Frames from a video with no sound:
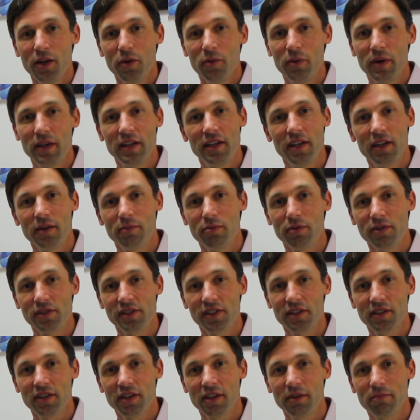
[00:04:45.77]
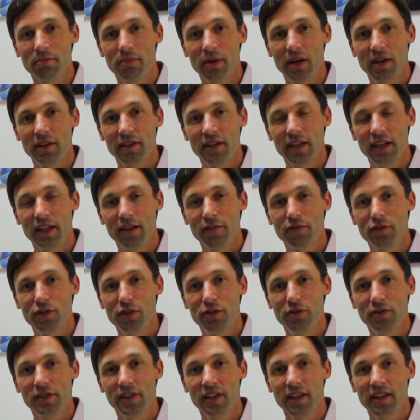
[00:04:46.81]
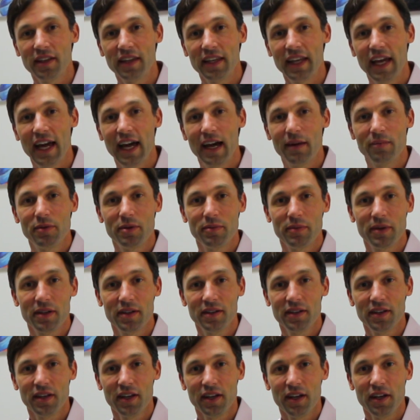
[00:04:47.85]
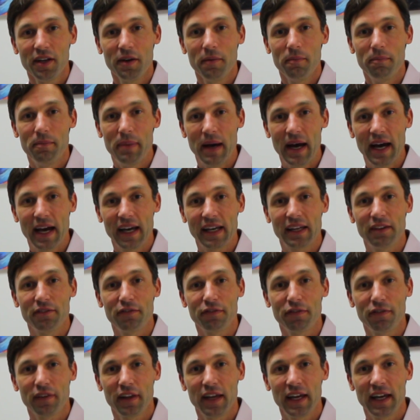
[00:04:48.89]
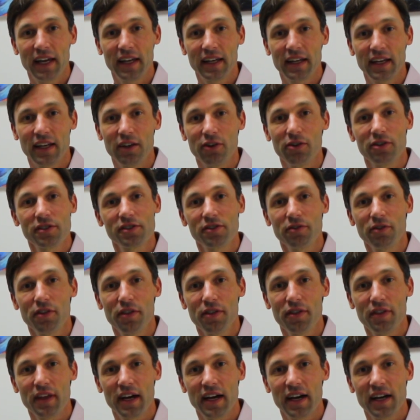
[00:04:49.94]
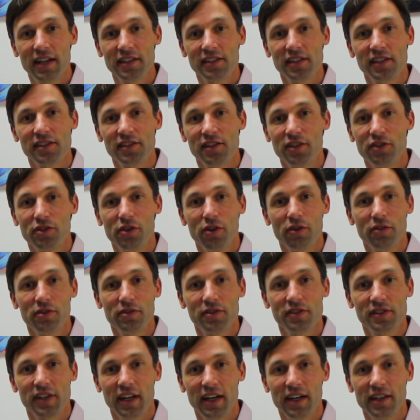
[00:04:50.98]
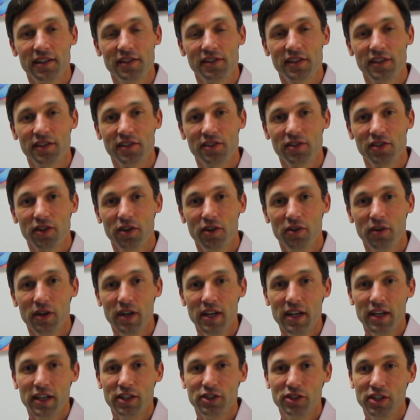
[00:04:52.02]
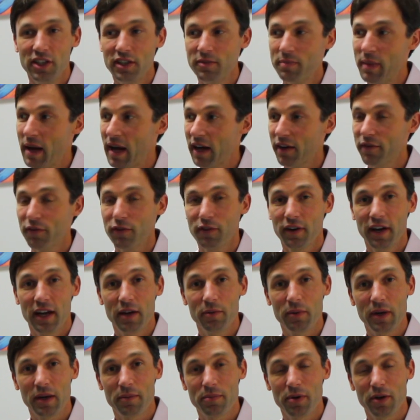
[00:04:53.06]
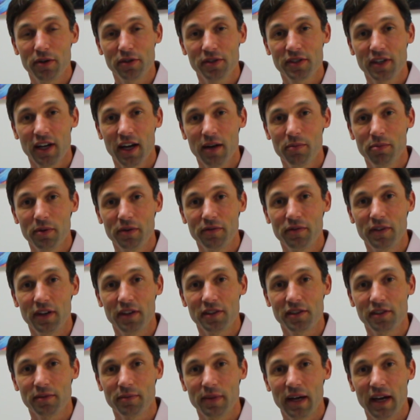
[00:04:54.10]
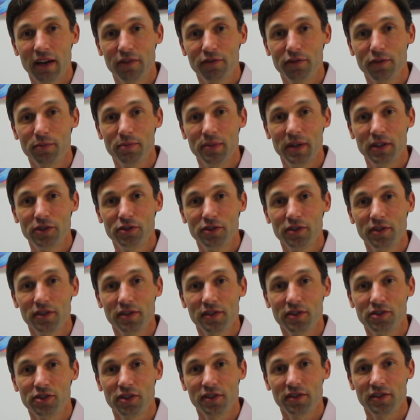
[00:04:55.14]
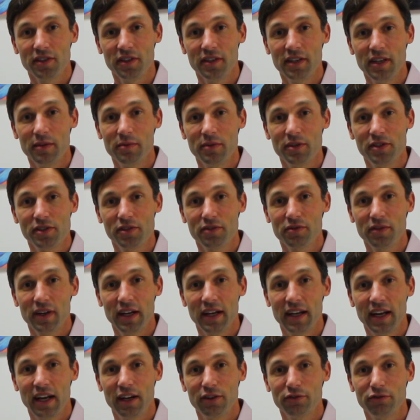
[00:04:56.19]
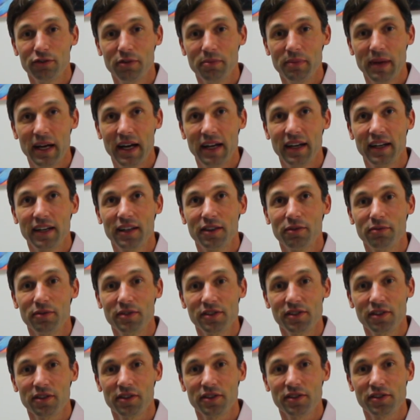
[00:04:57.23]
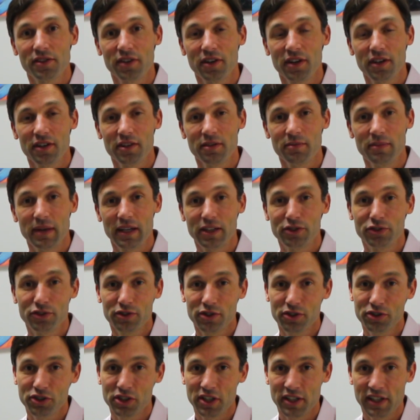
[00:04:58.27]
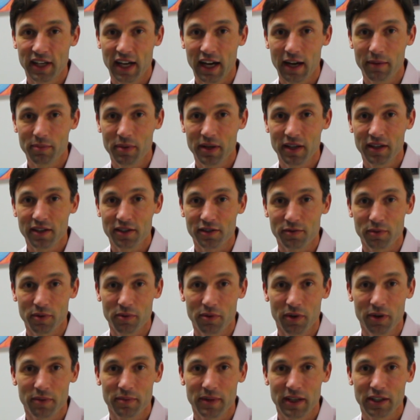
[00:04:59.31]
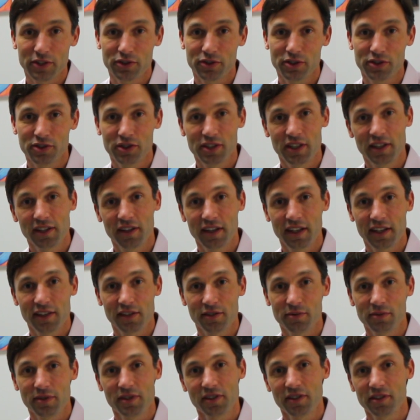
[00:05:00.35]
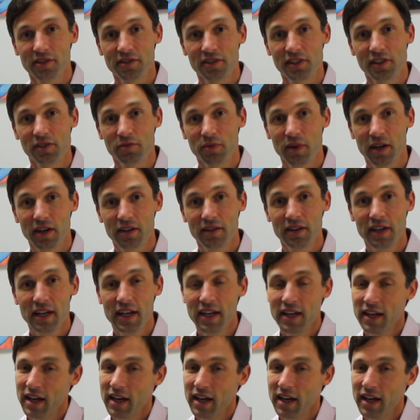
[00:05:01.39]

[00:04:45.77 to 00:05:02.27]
We did a Brazilian butt lift using the abdomen, back and flank, and also her thighs as the donor sites. And so she's back for 8-week post-op. We've done some after pictures just to demonstrate how dramatic the results are, to make sure she's happy, because we want to make sure she likes the results as well.